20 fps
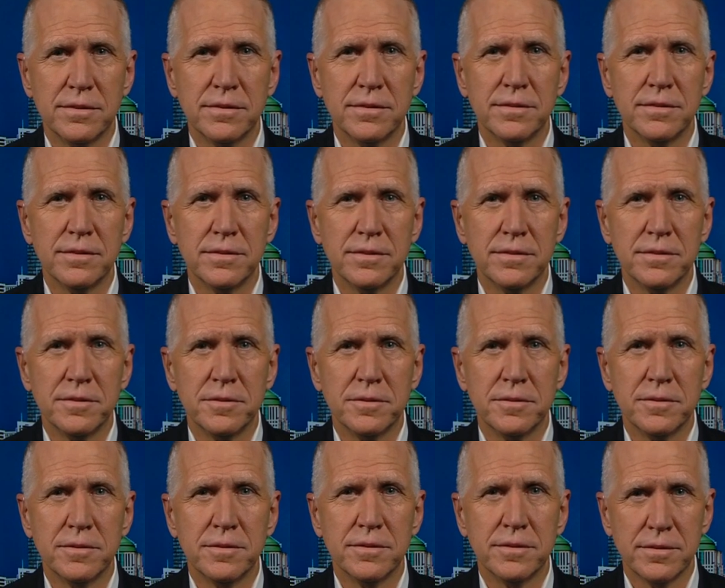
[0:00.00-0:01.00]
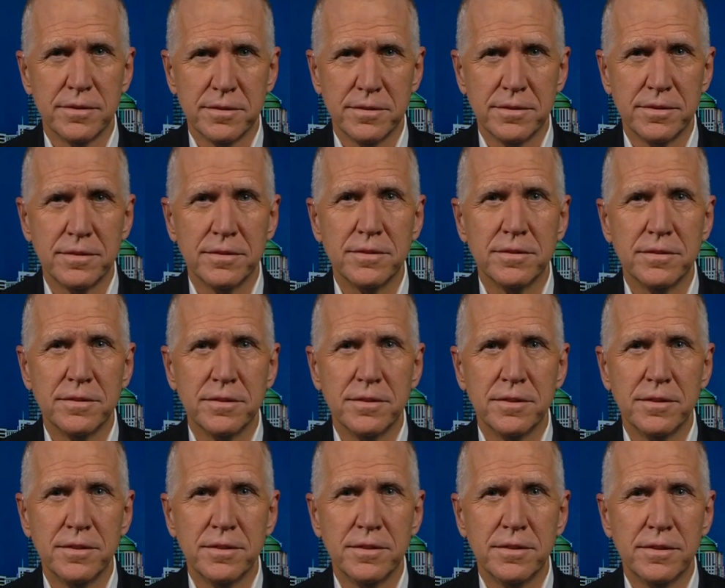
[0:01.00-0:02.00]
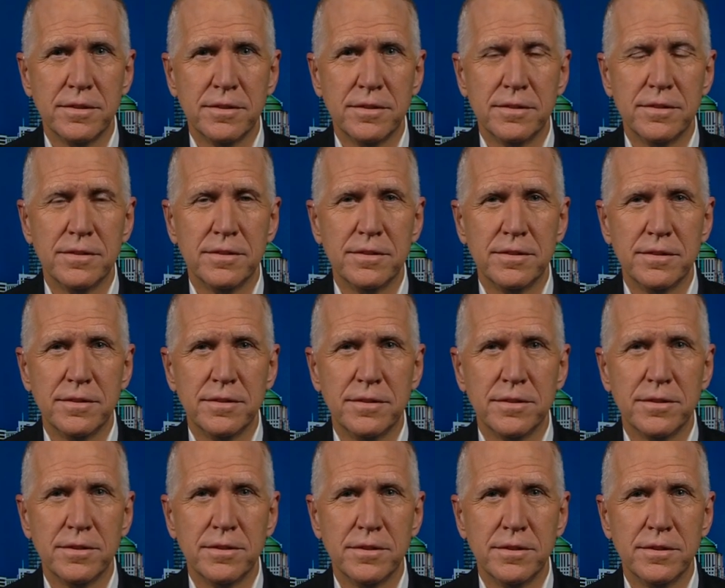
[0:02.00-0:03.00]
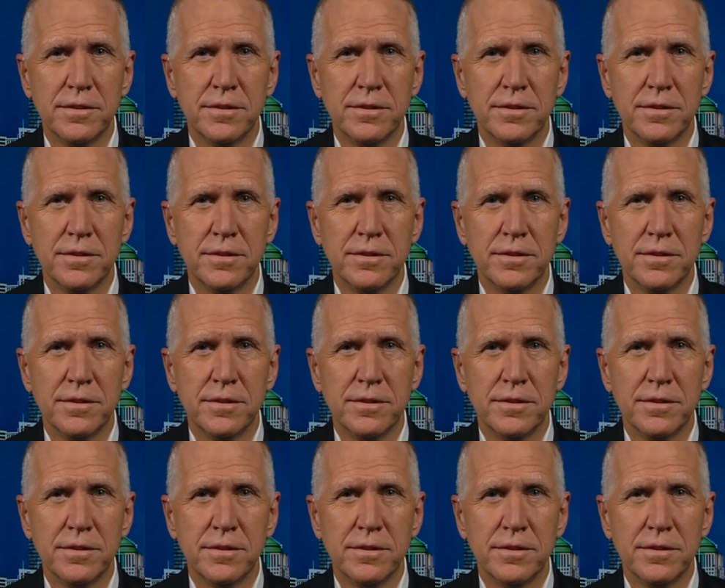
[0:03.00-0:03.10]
(not speaking)